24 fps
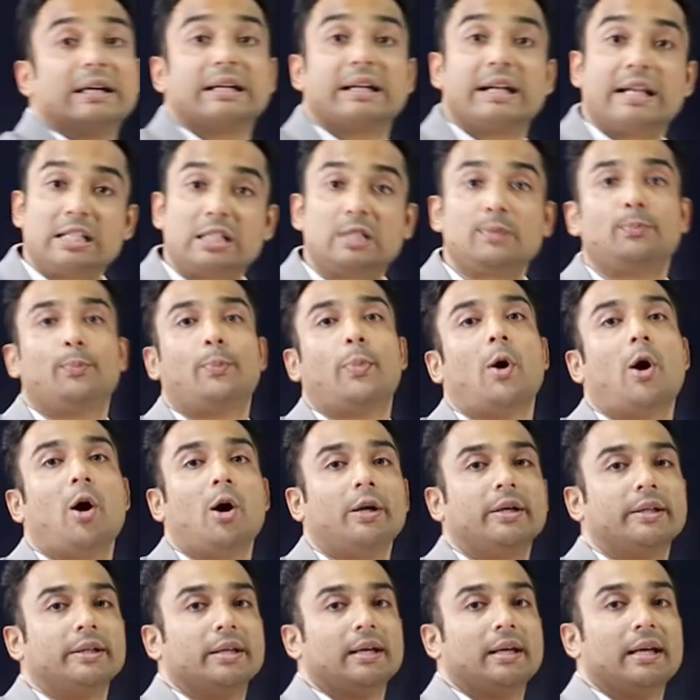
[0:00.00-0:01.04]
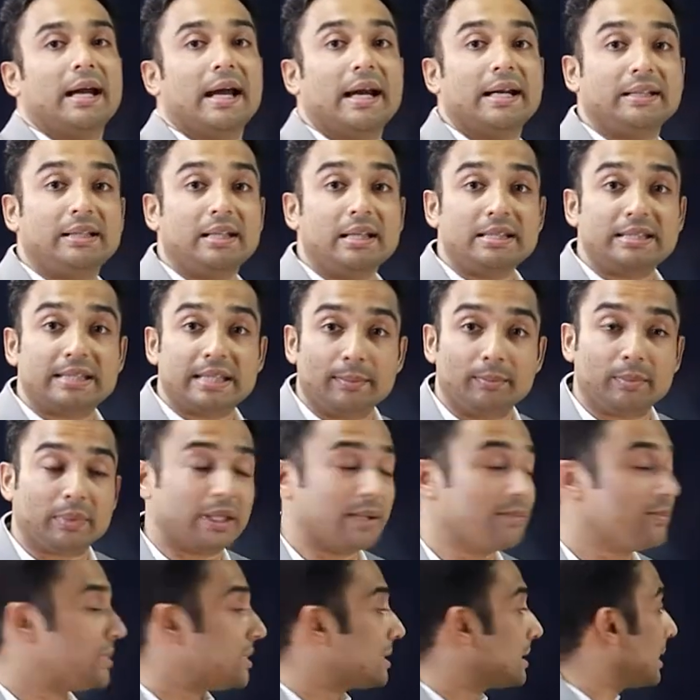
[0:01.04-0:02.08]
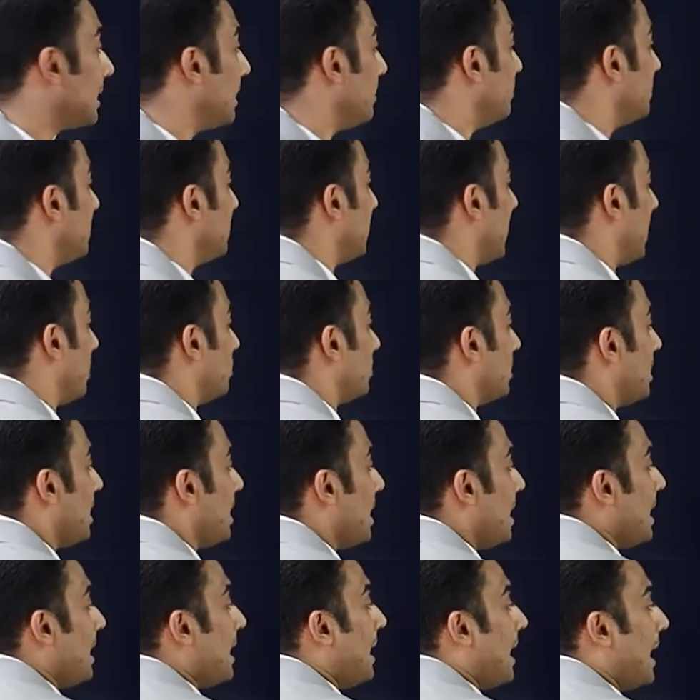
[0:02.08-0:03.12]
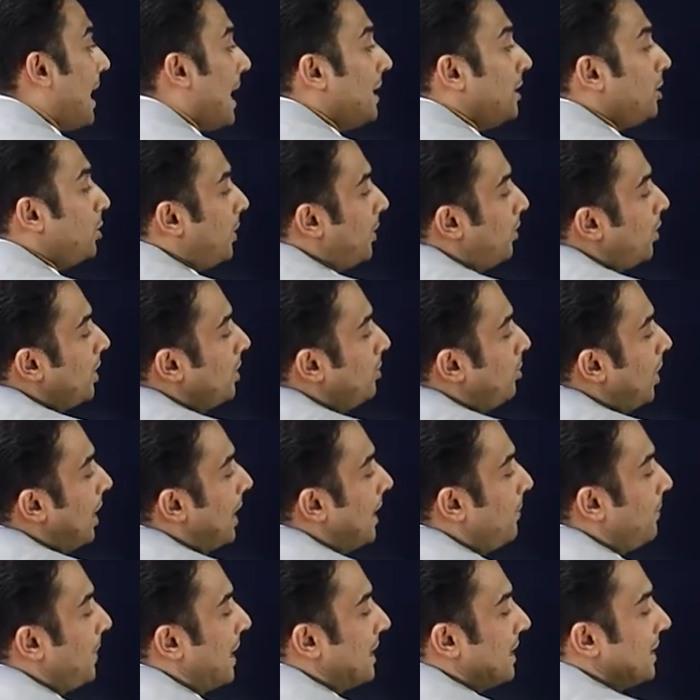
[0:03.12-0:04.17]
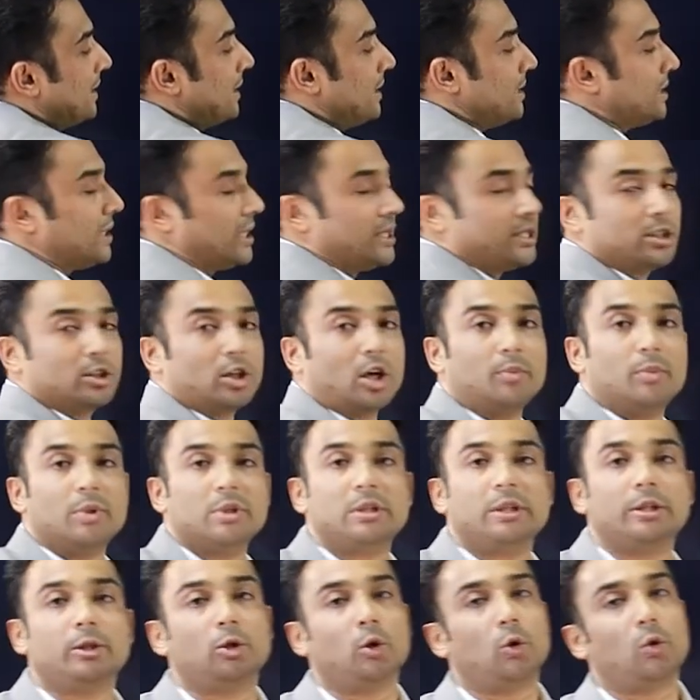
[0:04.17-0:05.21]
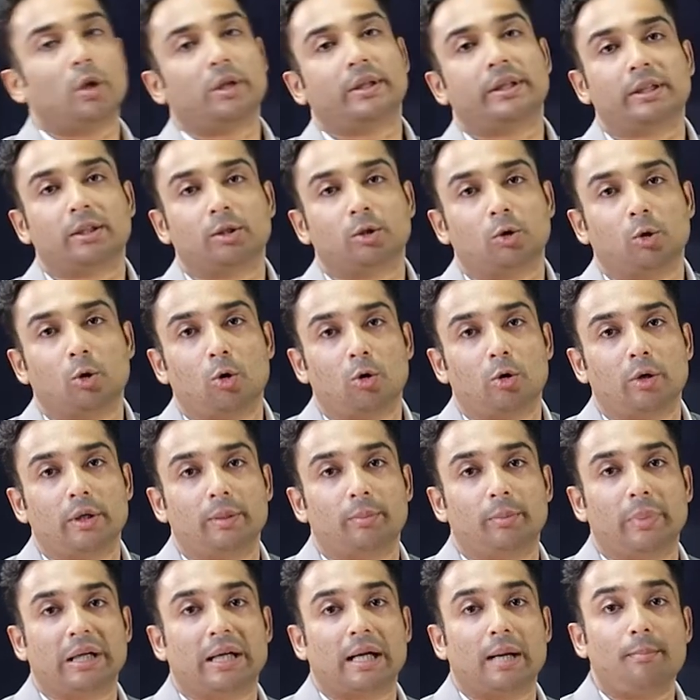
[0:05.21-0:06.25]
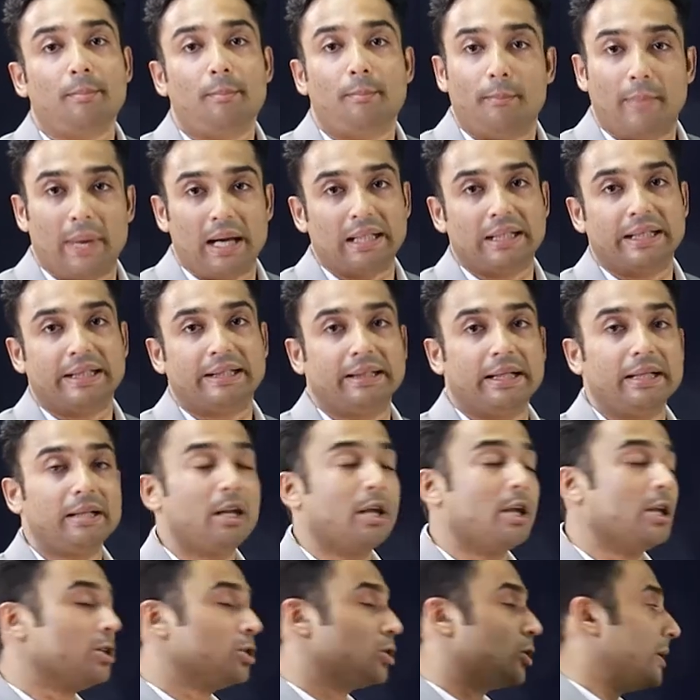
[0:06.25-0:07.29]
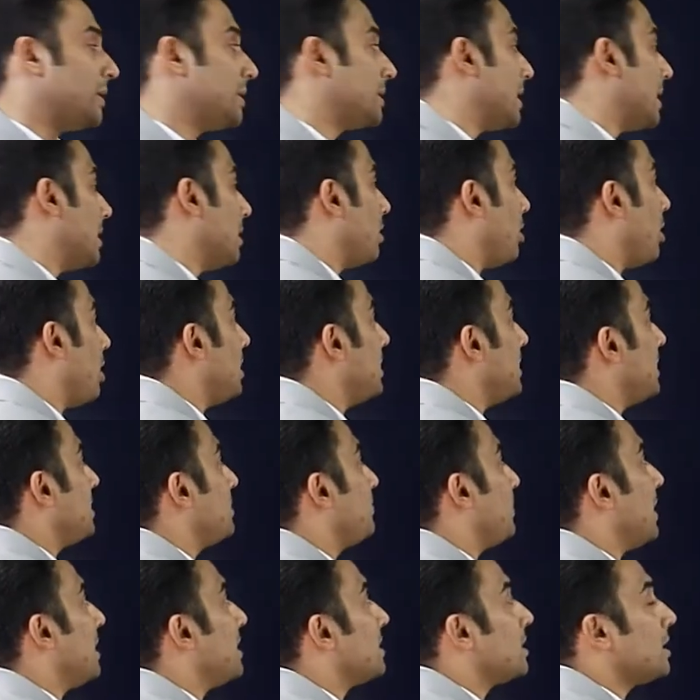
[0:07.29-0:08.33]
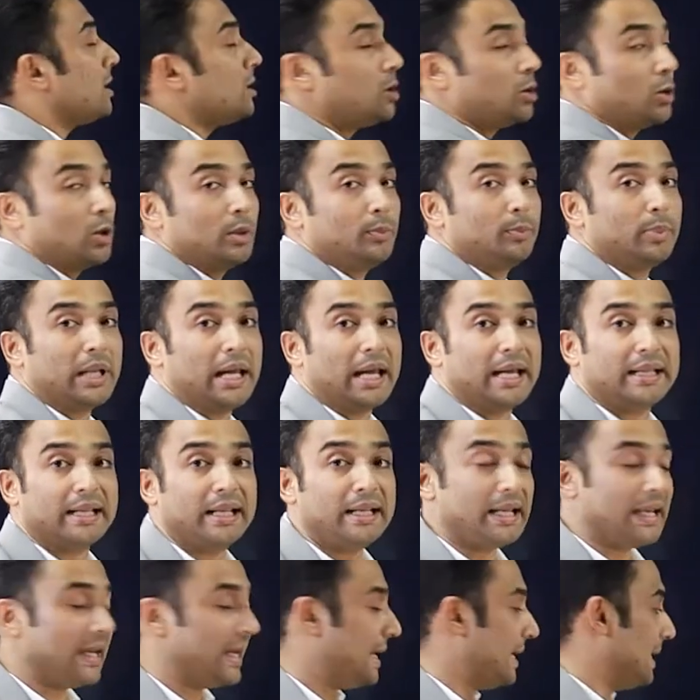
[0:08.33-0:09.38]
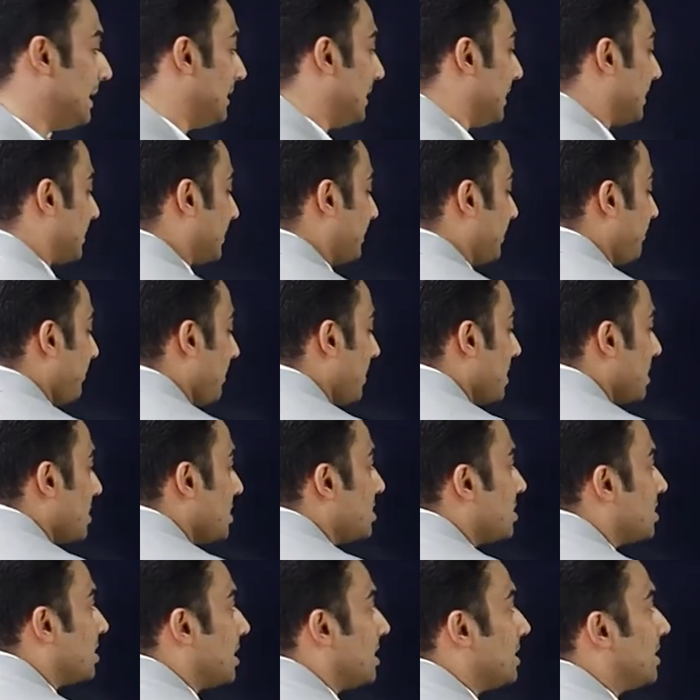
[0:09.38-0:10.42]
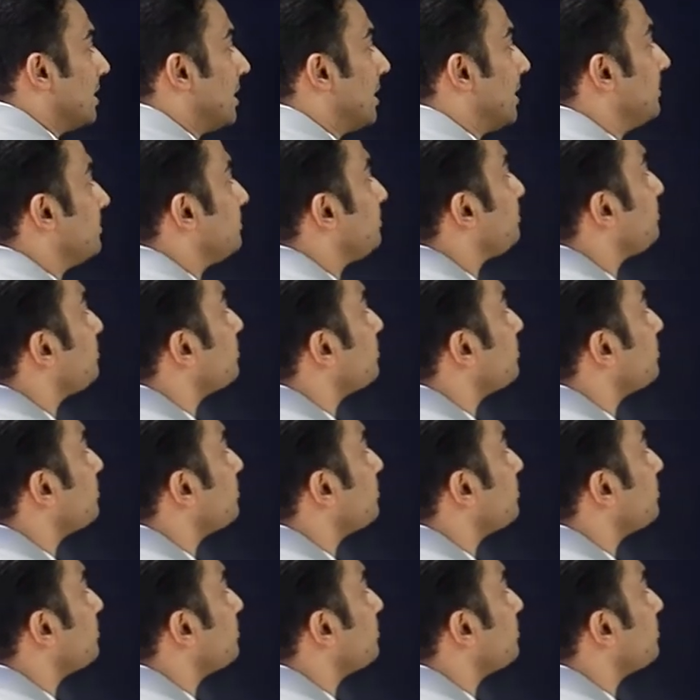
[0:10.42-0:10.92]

respond and the symptoms come down and to avoid malignant changes. Obviously, you don't want it to go and become malignant. So inside all these patients, you will plan an elective surgery.